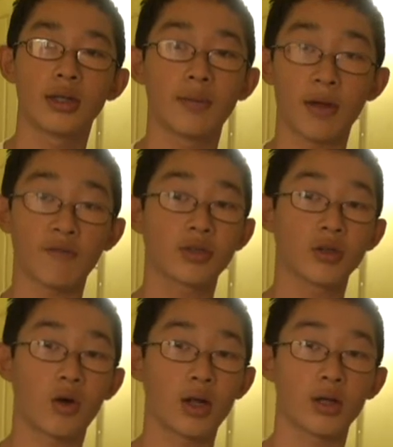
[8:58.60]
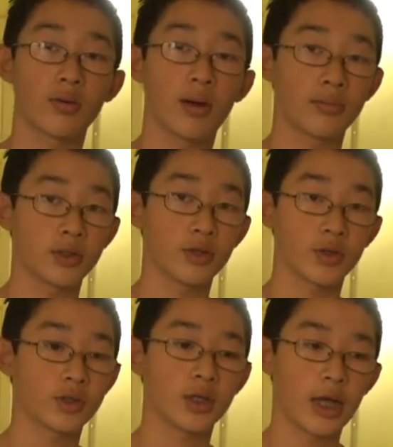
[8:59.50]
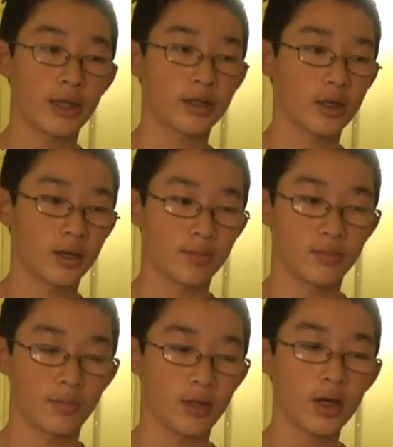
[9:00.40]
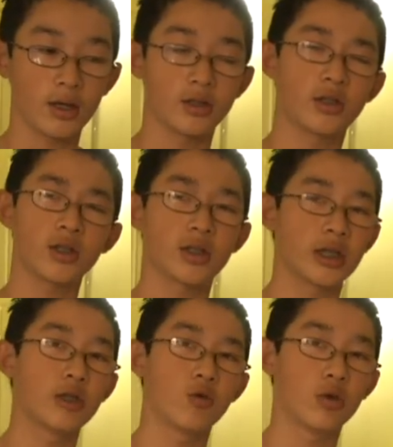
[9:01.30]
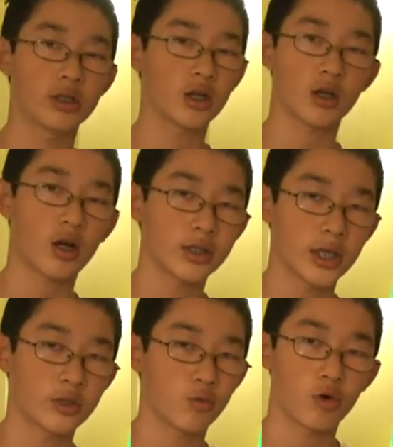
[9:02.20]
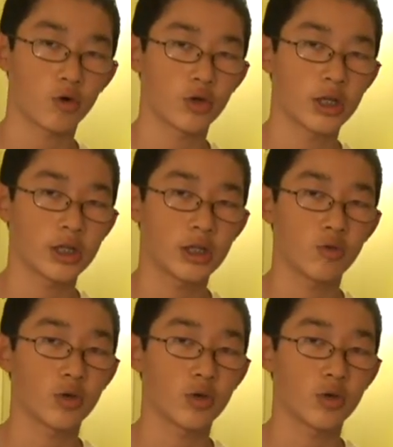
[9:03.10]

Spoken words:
Name every single item. I'm serious. And yeah, it's just it's not a contest. You won't earn anything.